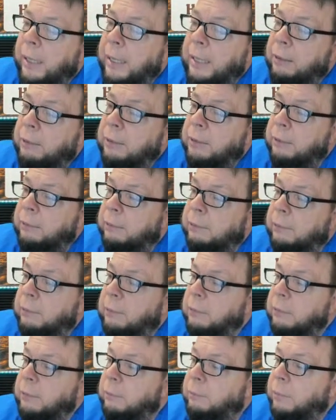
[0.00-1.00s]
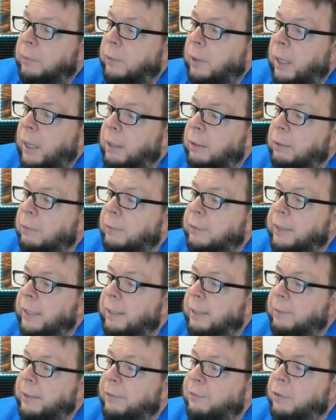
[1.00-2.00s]
I don't know. I don't know what
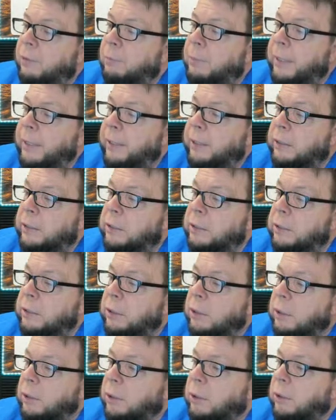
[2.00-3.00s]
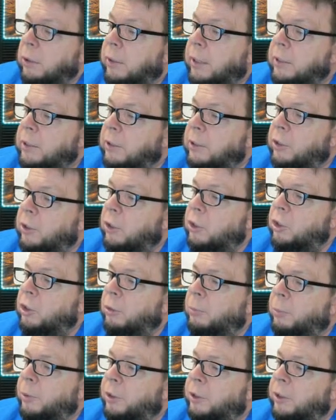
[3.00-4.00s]
that even means. That's a
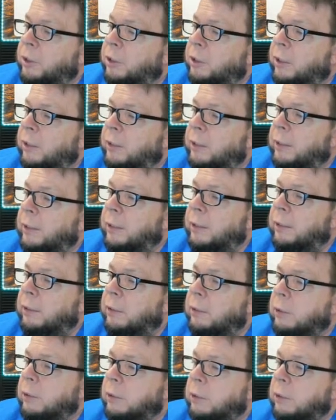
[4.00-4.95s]
surgical procedure, I think.